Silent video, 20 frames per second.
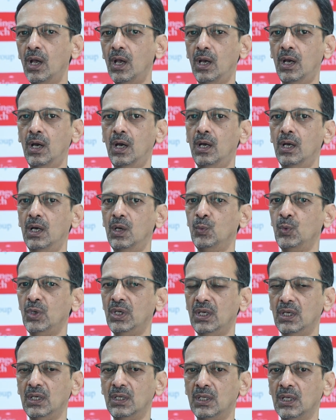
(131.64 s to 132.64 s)

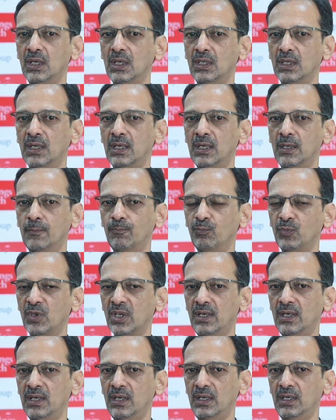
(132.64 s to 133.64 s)
in
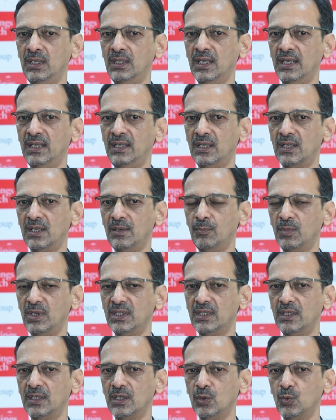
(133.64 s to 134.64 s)
the interim
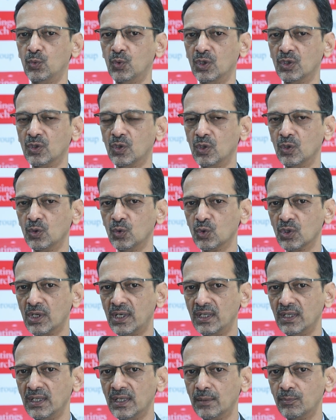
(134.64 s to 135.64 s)
budget, it was all those
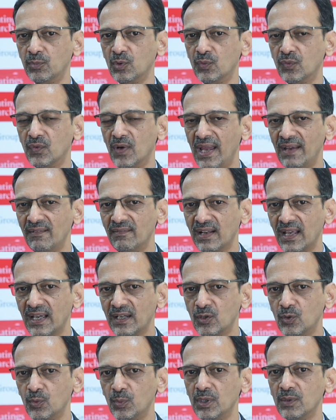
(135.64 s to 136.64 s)
earning up to 5
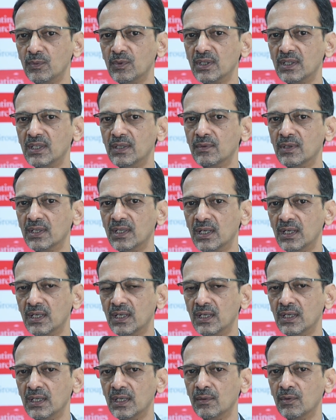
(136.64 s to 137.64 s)
lakh rupees were given
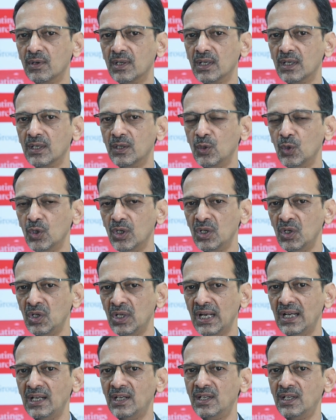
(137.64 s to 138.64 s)
a
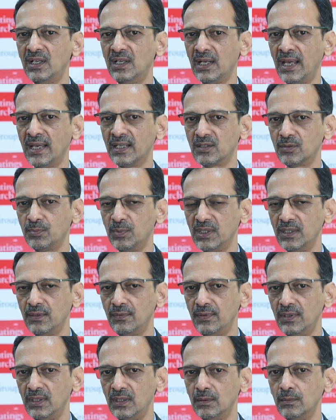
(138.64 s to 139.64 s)
nil tax
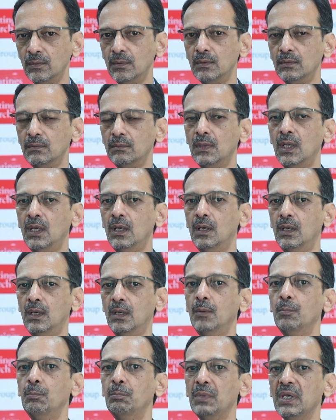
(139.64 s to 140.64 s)
benefit.
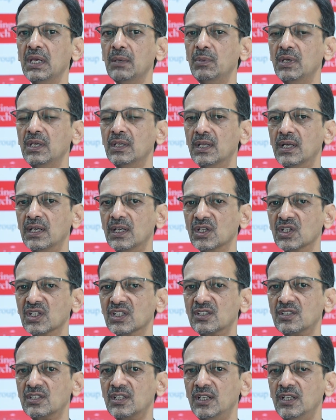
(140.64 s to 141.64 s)
Maybe that is
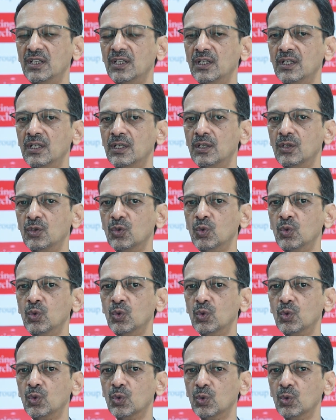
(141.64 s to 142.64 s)
extended
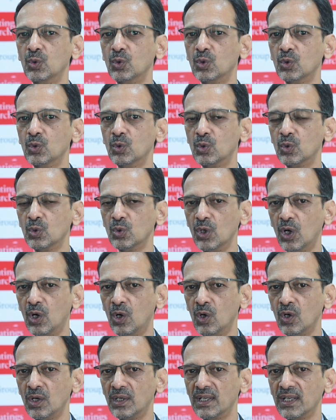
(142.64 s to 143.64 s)
to the
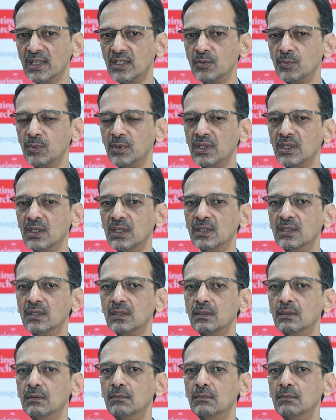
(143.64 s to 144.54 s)
all taxpayers,